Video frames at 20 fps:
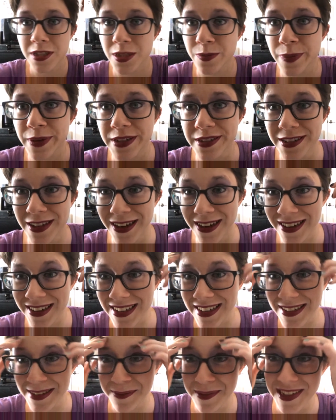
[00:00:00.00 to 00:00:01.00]
Just been
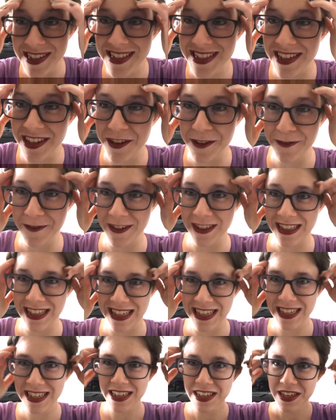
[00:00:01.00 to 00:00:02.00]
talking to myself for
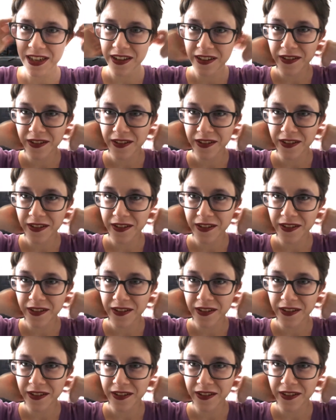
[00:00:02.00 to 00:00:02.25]
like